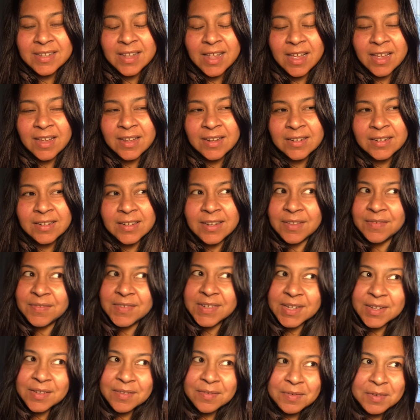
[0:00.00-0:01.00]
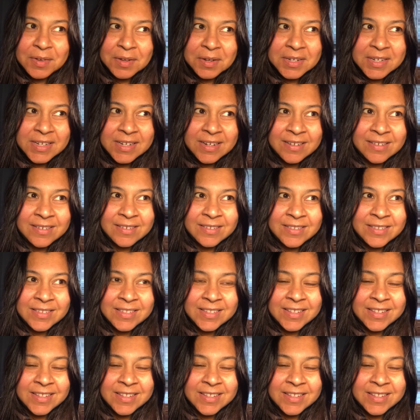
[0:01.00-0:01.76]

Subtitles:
and lifting of lockdowns